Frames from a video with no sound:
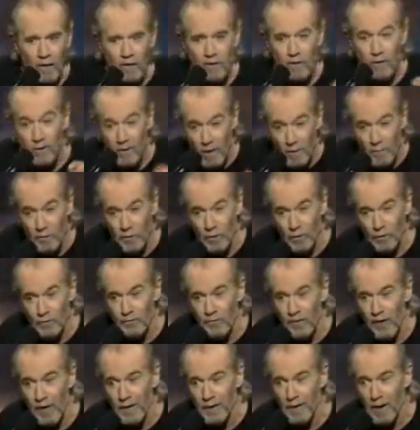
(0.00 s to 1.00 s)
some of those
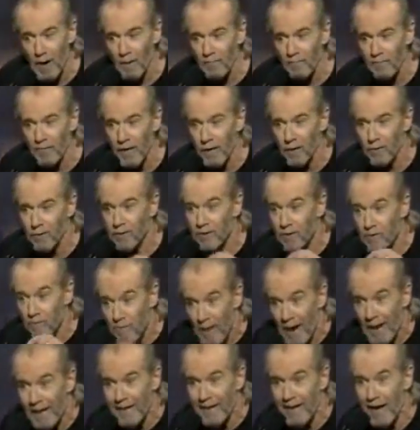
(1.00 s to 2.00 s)
Vietnam veterans
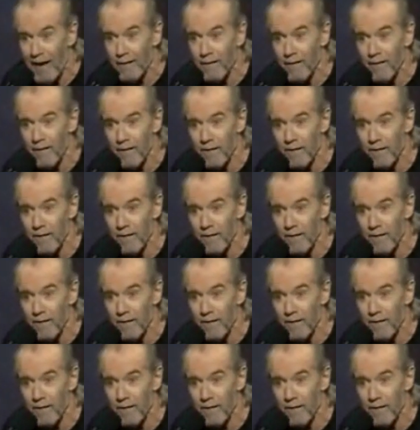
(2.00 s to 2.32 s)
might have gotten